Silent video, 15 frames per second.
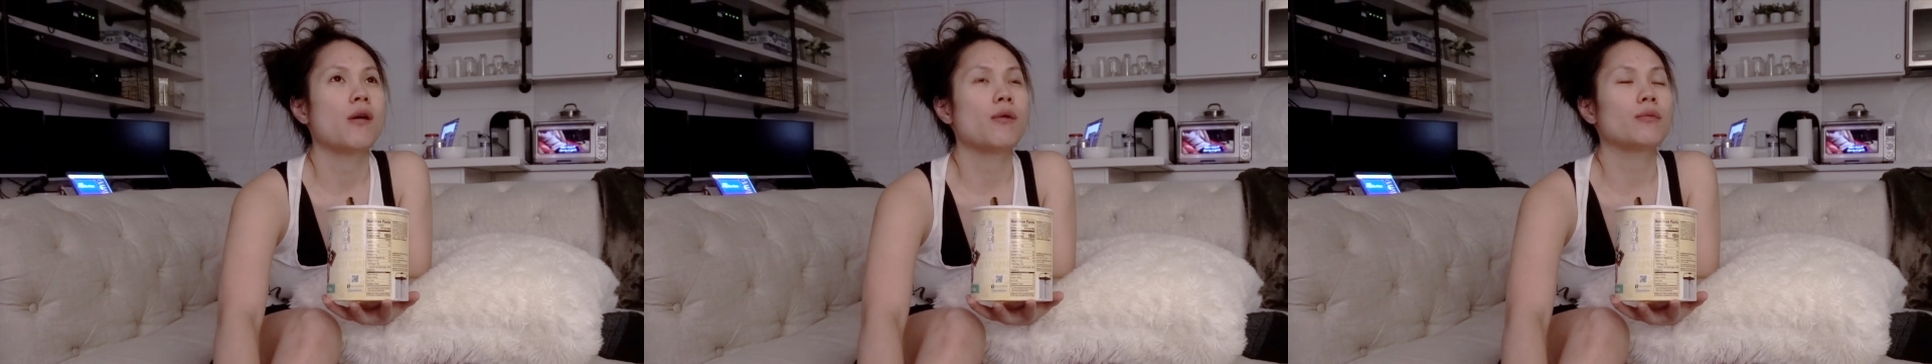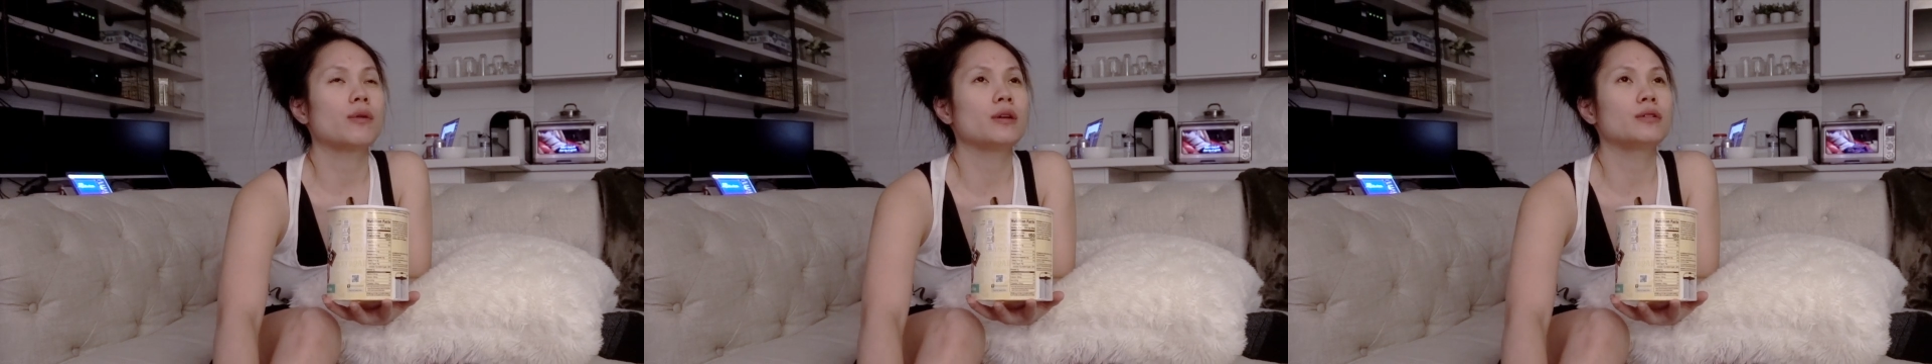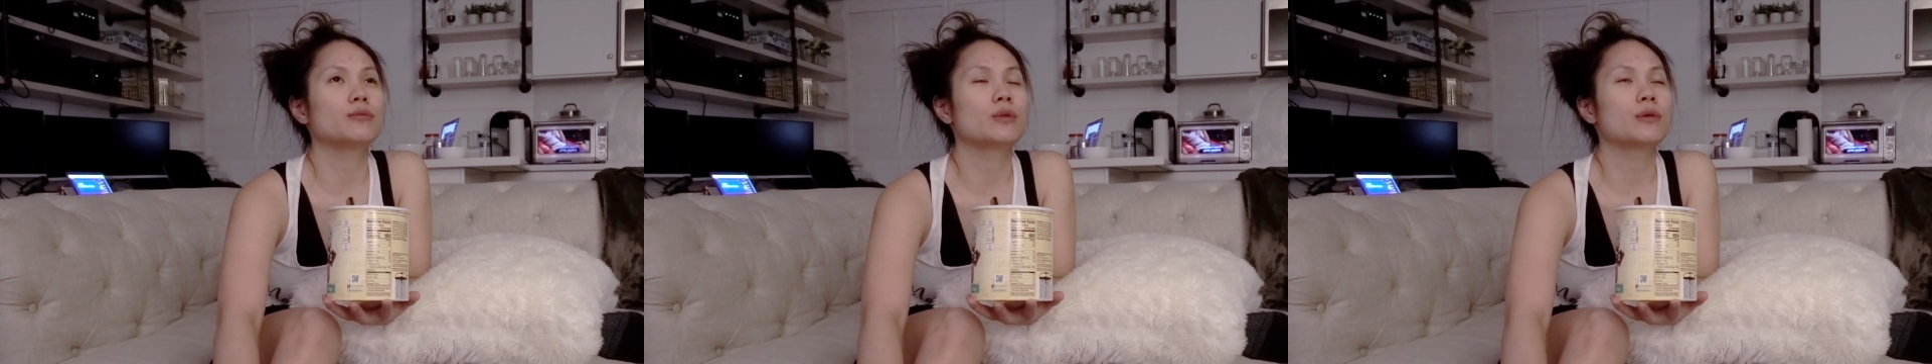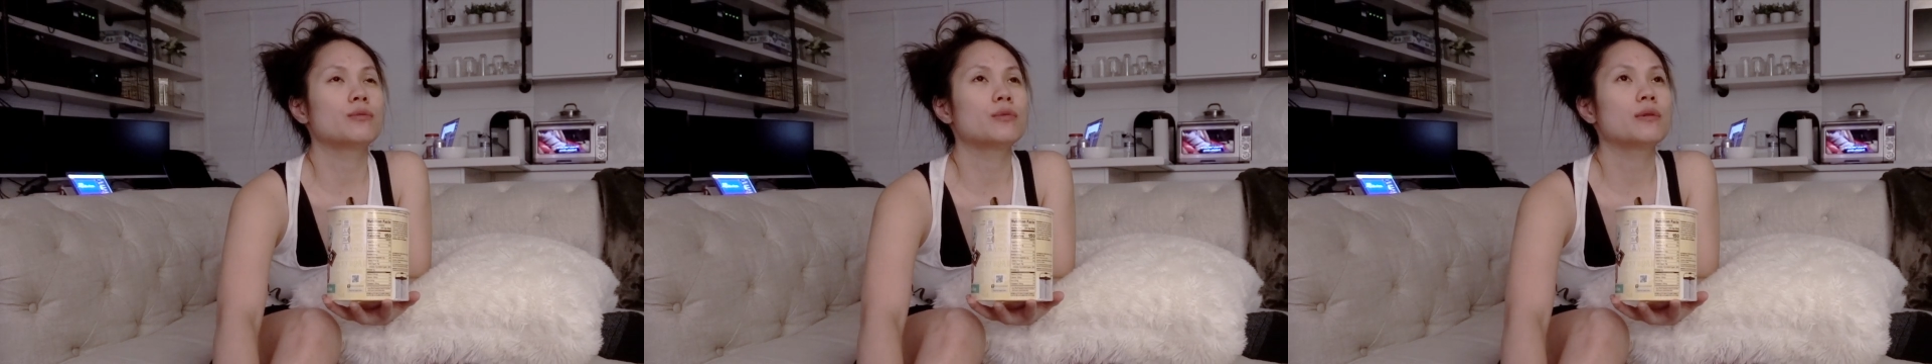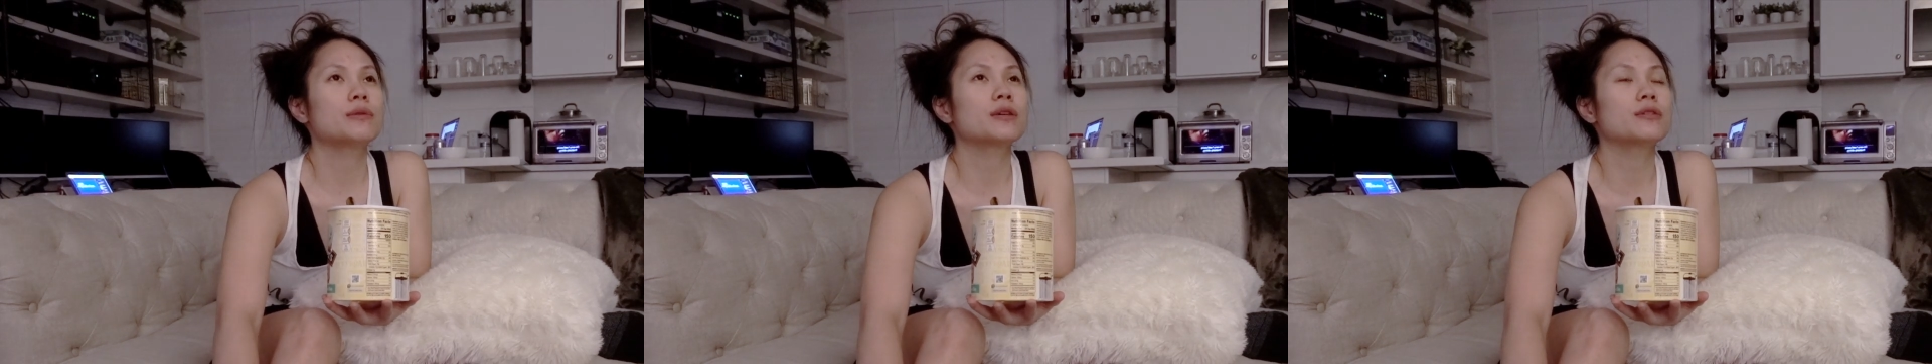what, what,
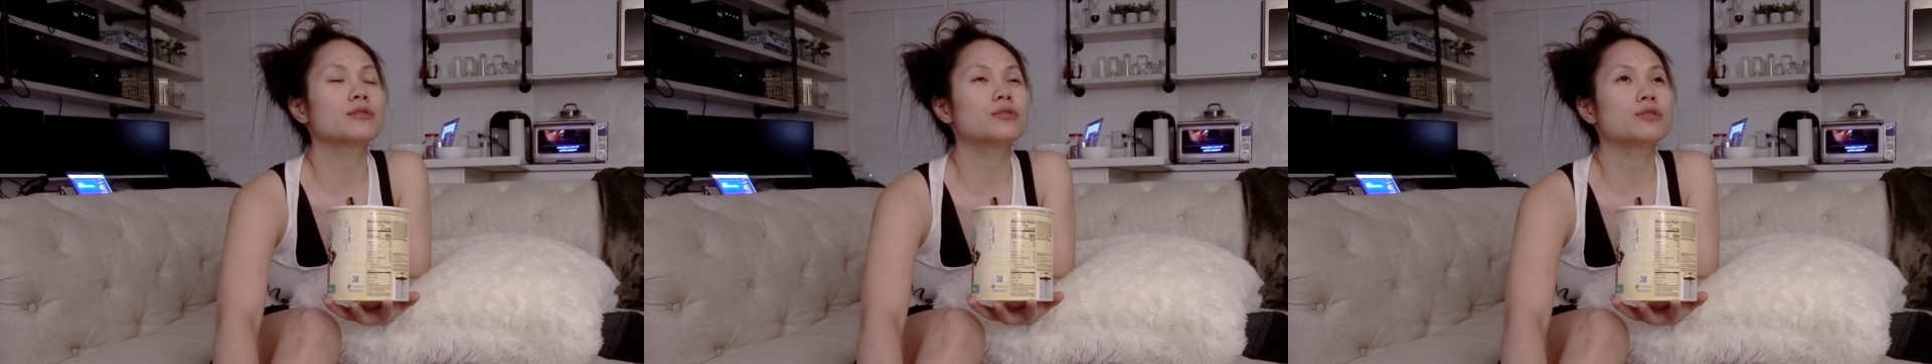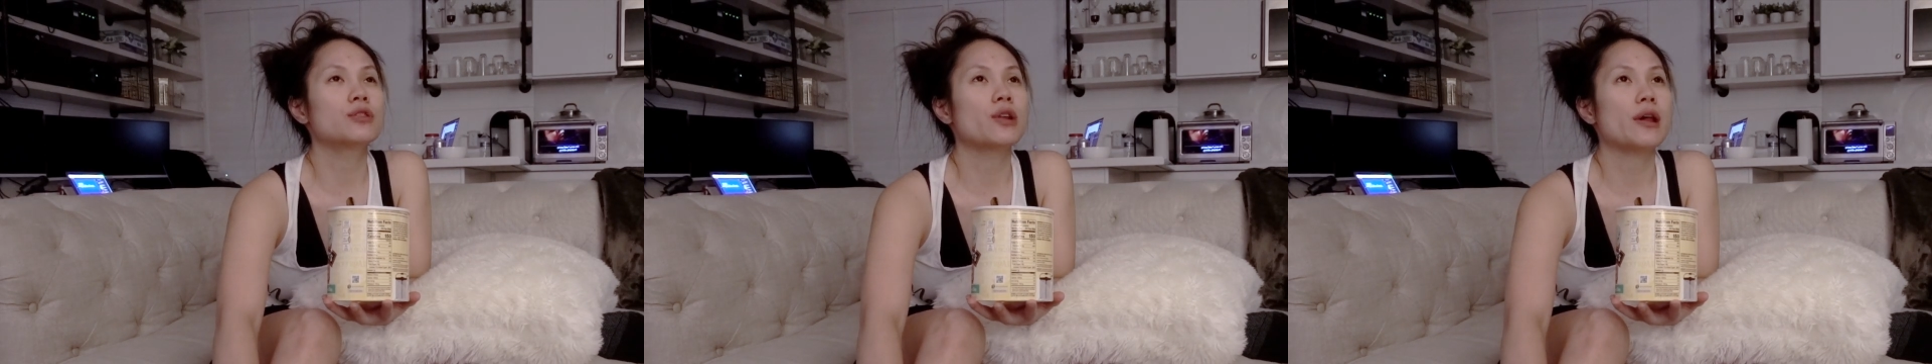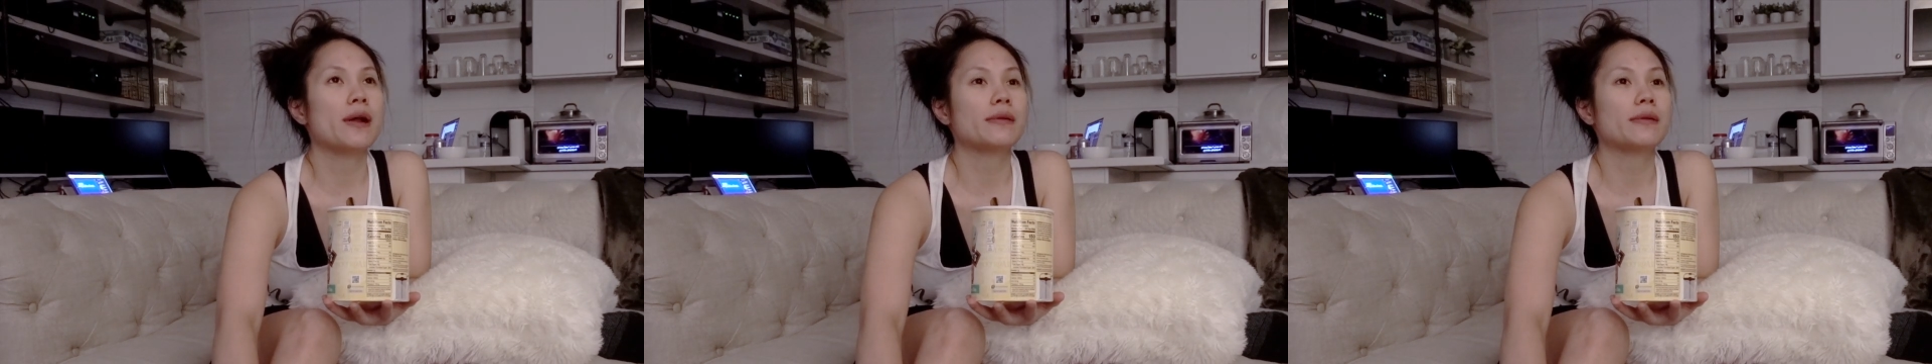what are we going to do today?